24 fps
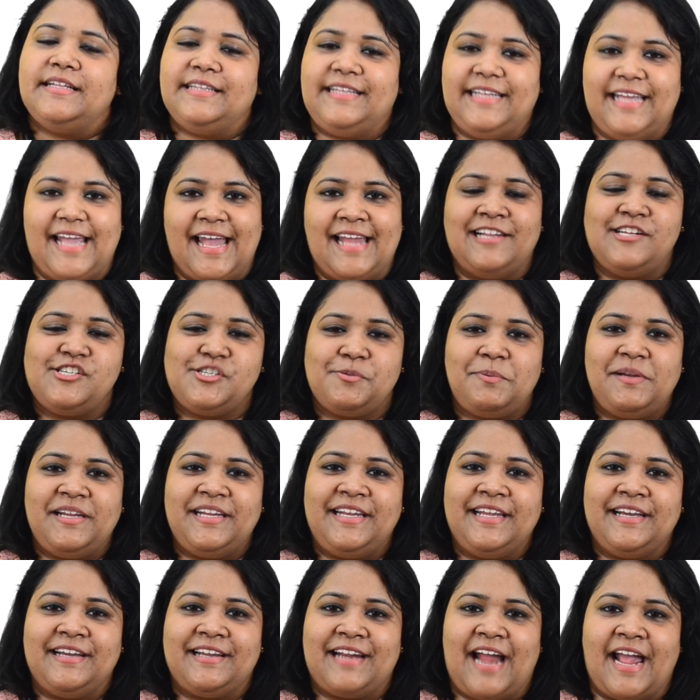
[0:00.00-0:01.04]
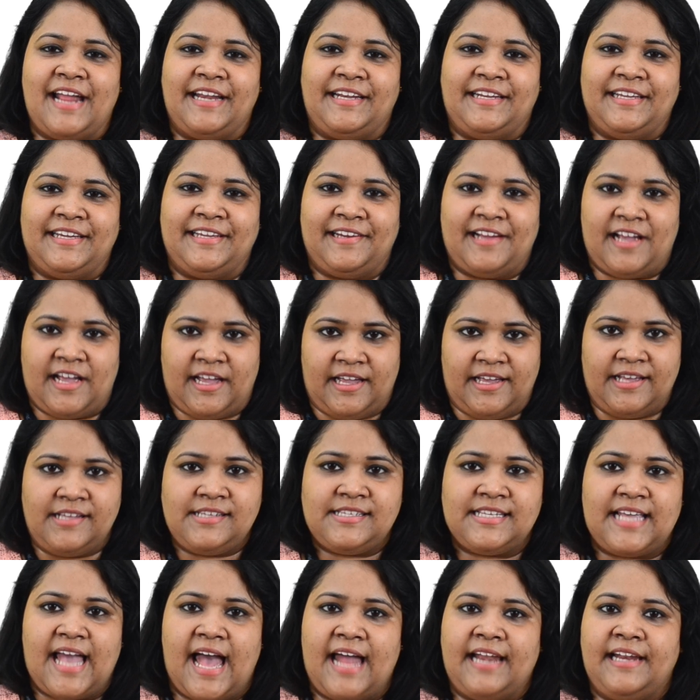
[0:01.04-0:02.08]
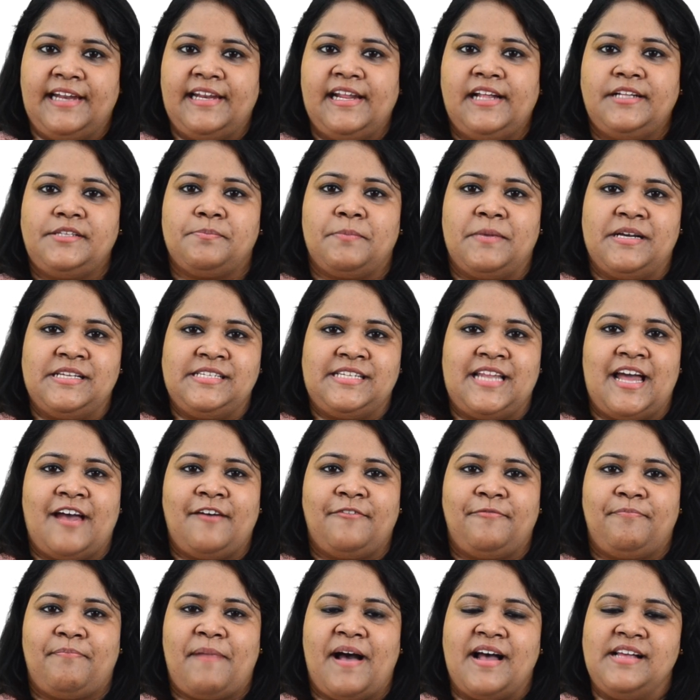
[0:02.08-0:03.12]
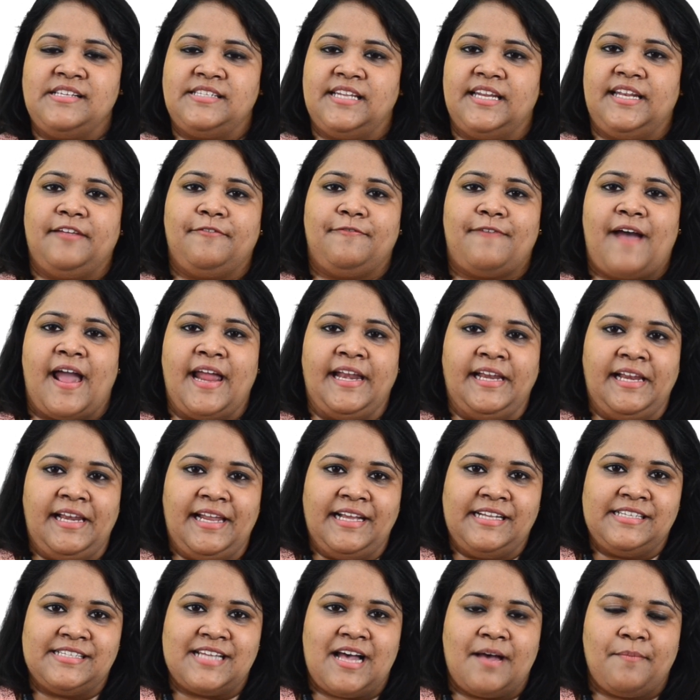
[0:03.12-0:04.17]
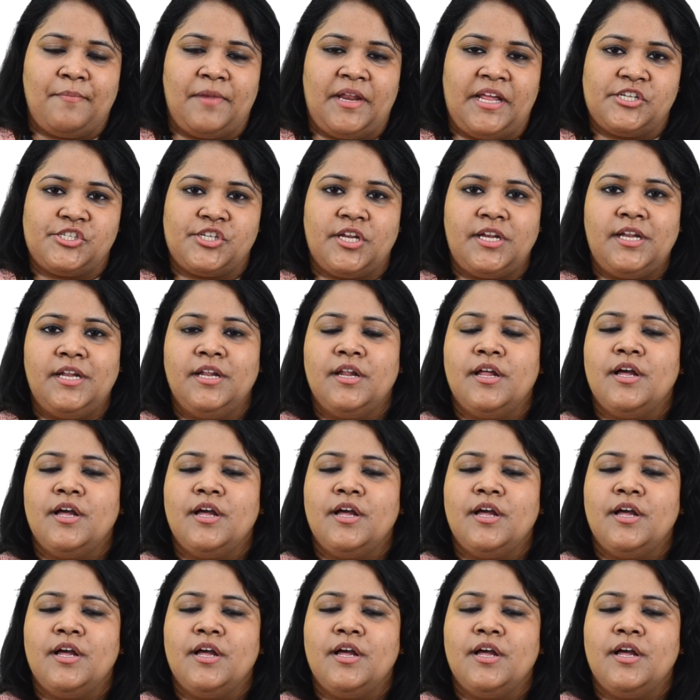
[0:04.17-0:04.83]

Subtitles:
The eligibility criteria is candidates must have passed in the final examination